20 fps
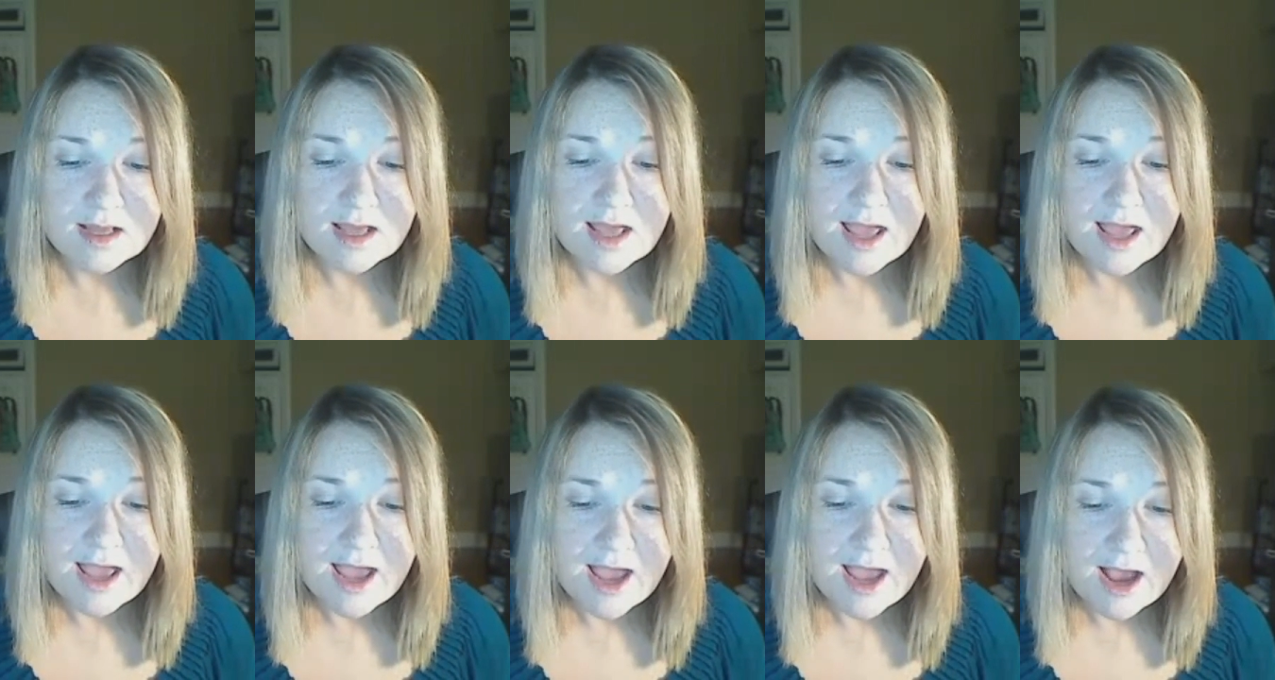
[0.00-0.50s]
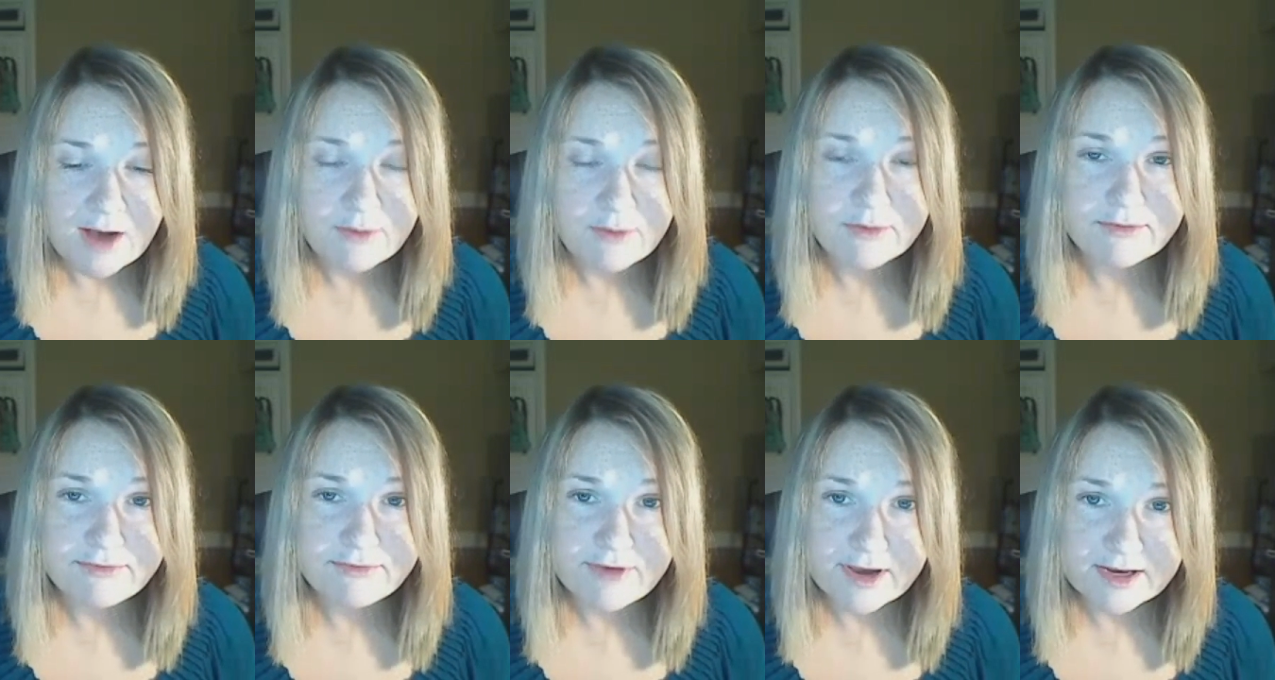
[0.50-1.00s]
how
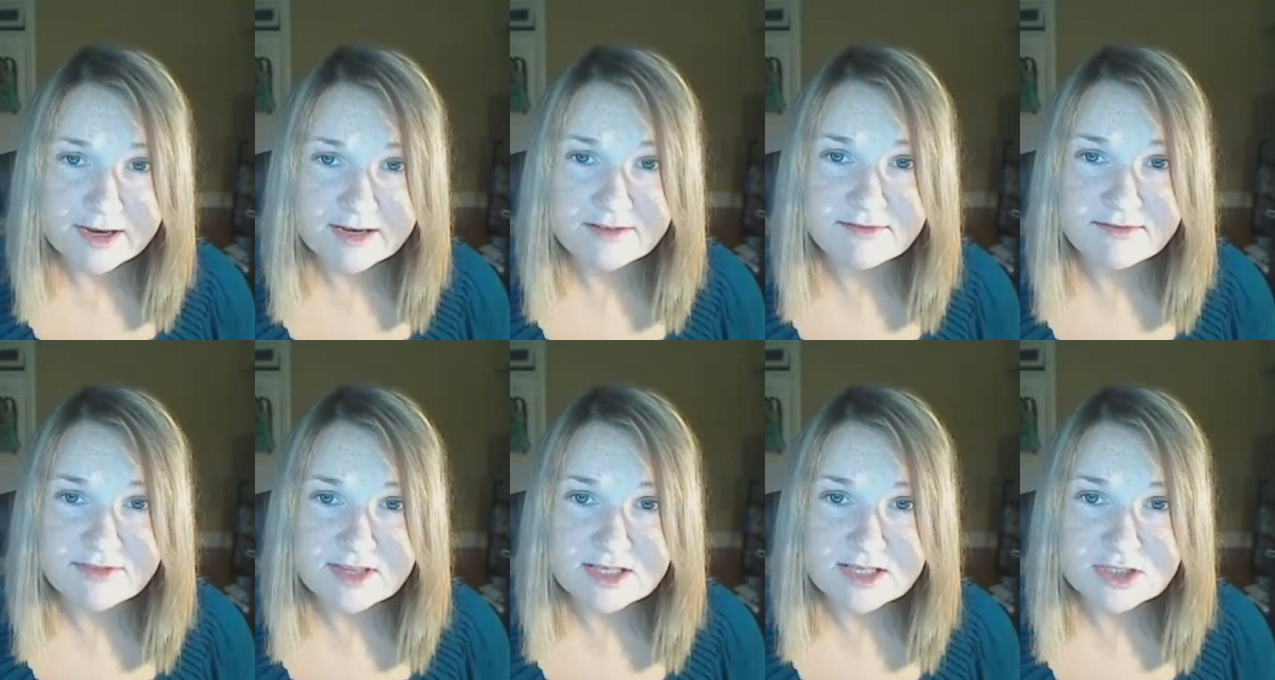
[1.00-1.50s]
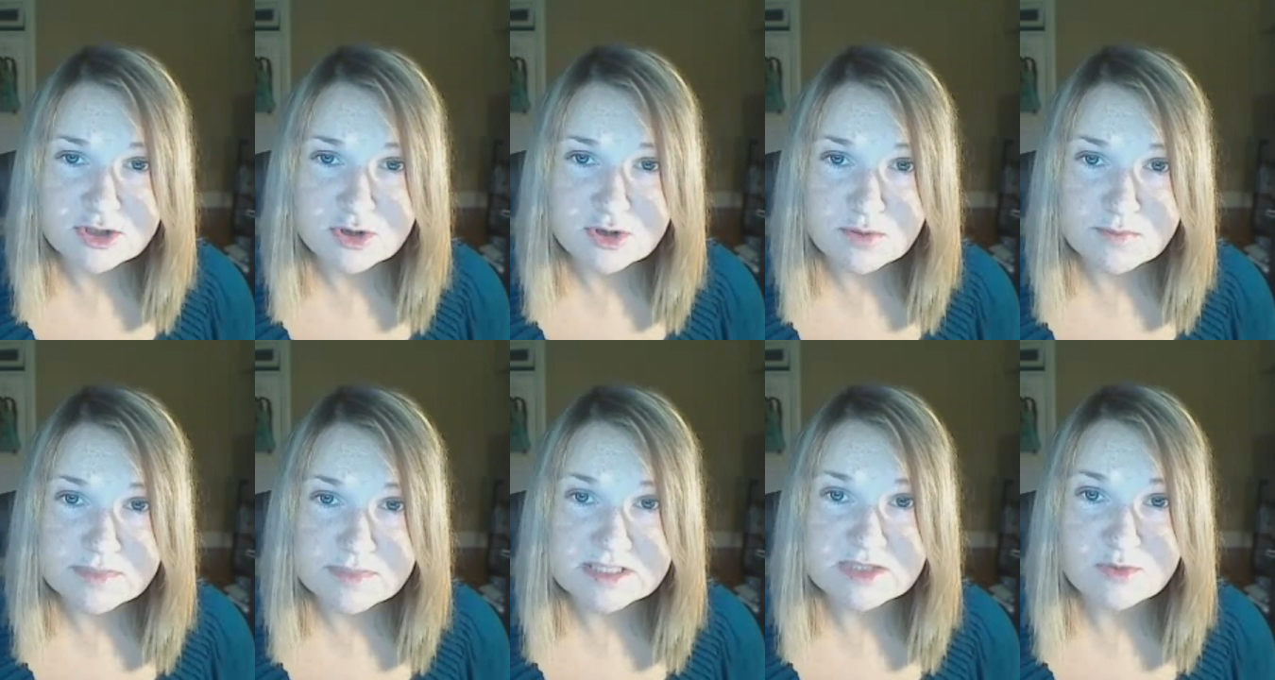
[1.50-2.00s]
effective these
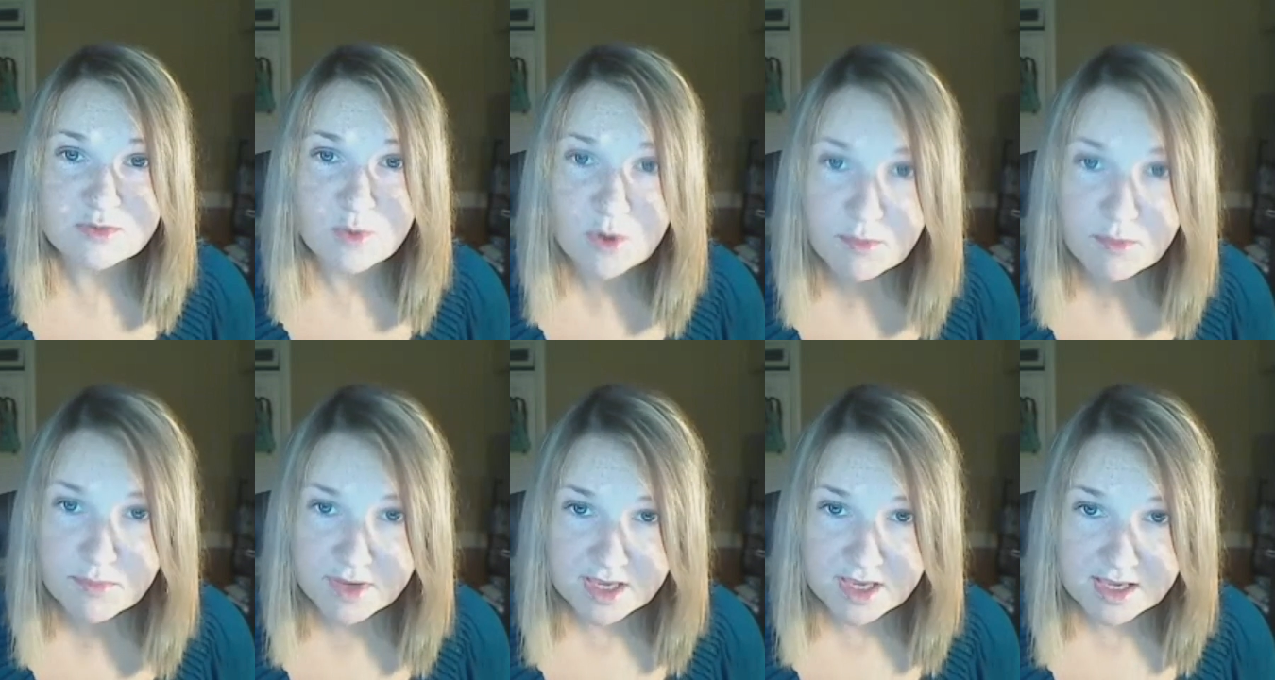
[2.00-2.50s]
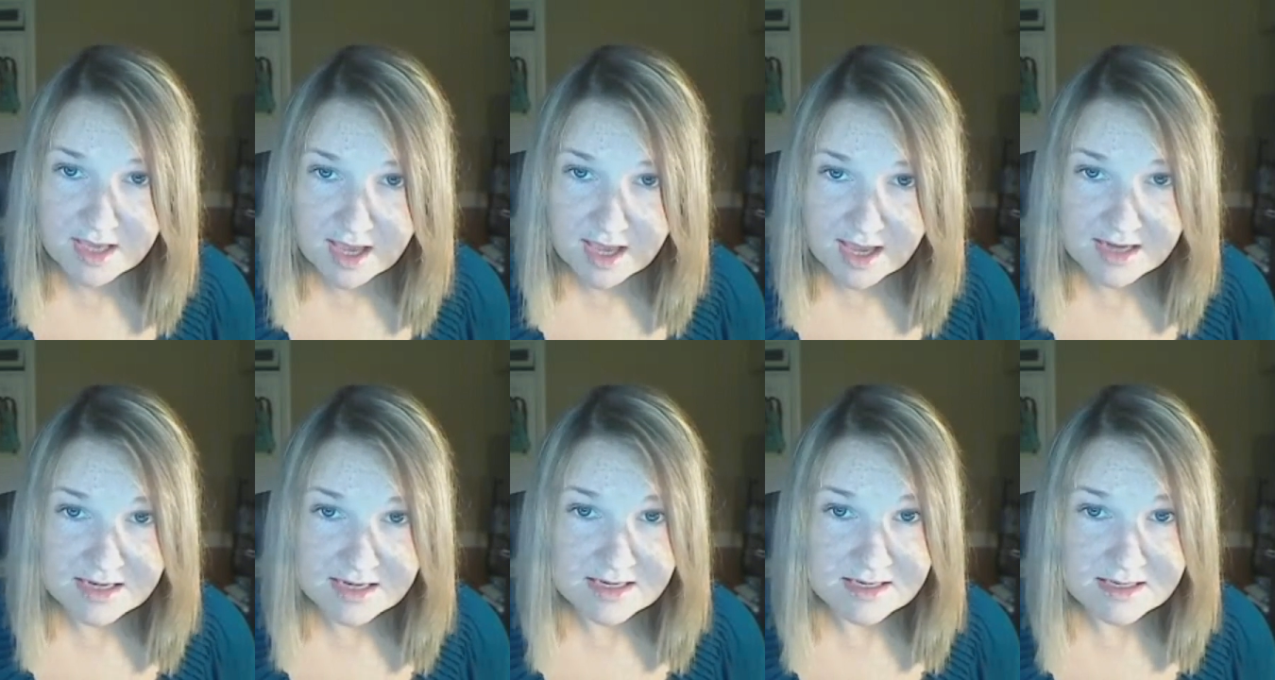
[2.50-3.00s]
treatments will be
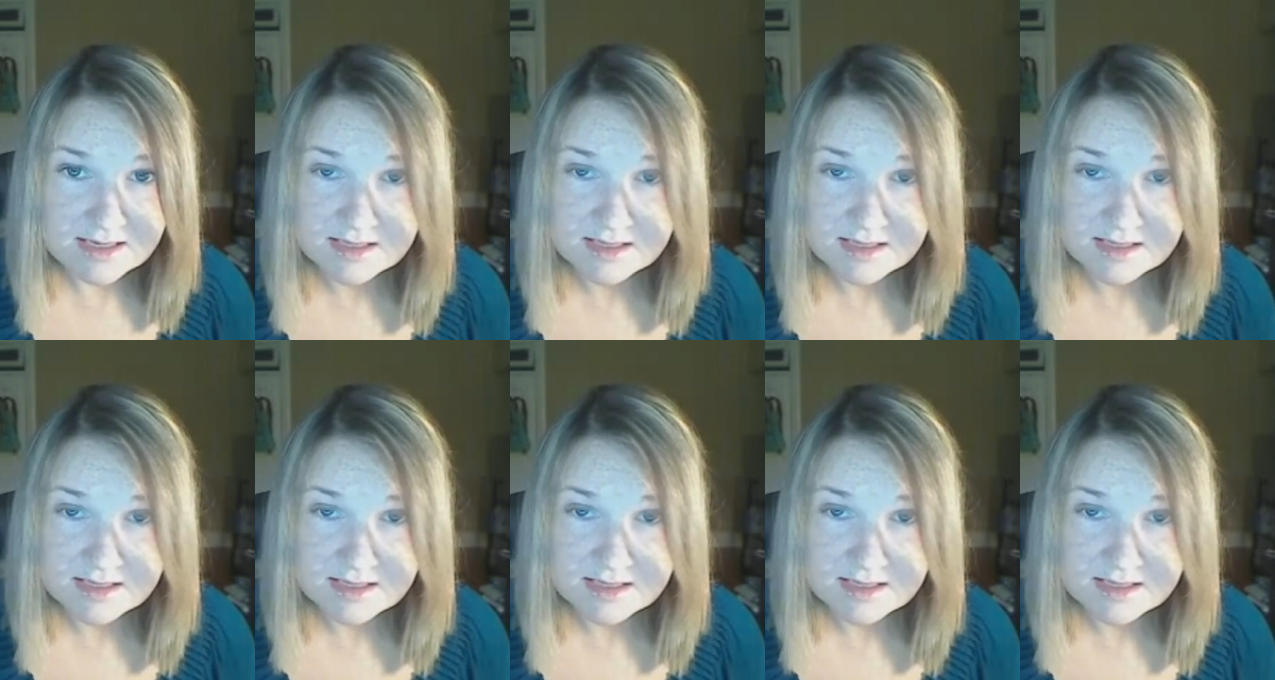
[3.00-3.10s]
and